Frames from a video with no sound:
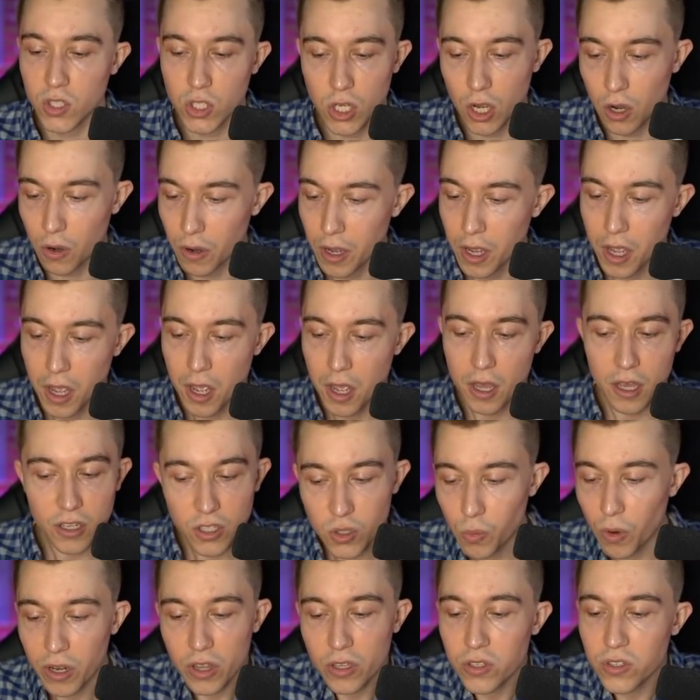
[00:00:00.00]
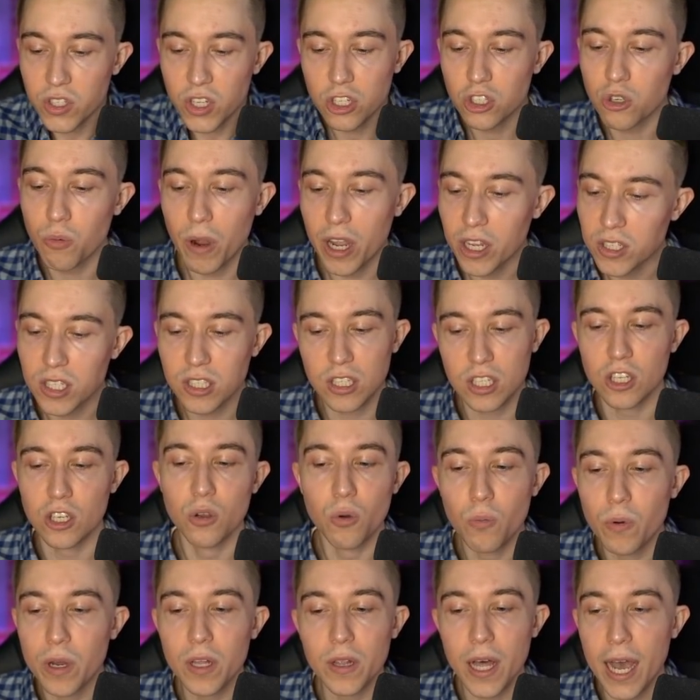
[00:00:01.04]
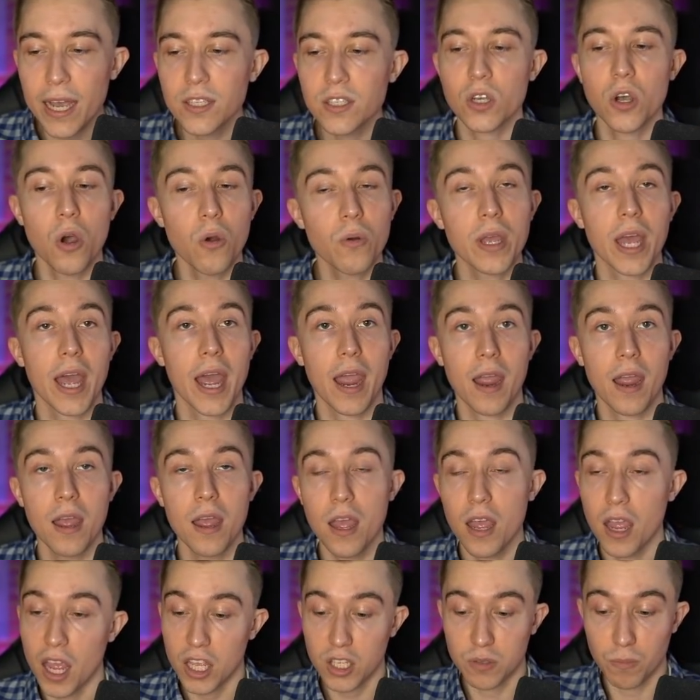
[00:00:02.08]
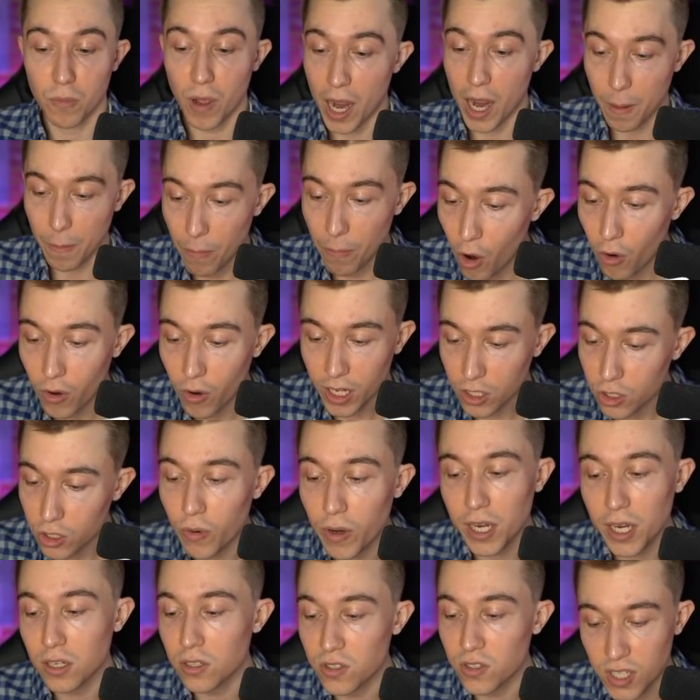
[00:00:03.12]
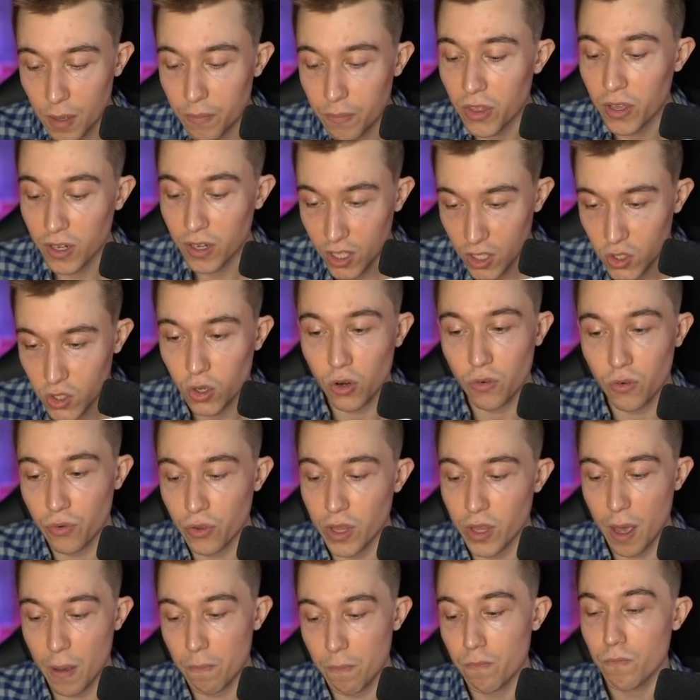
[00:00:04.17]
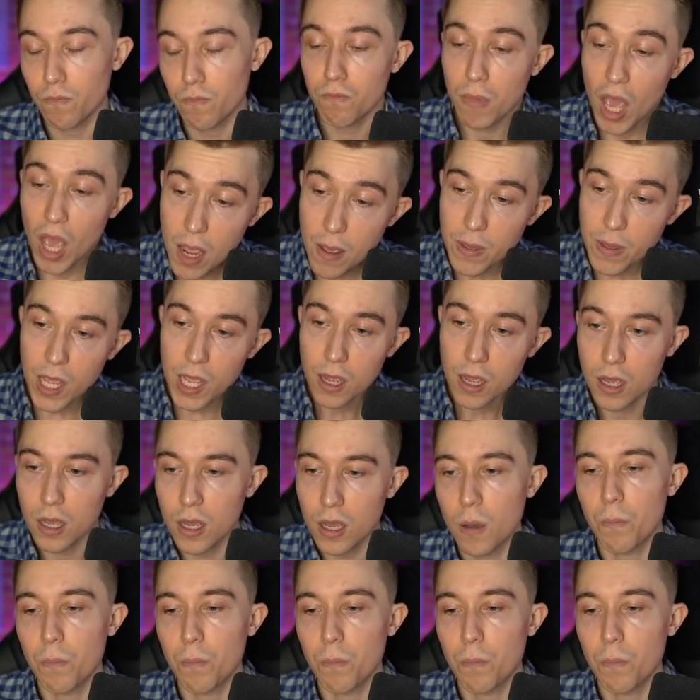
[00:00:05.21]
So there's one of those situations that you realize, okay, is my opponent doing something that's good for them? Maybe.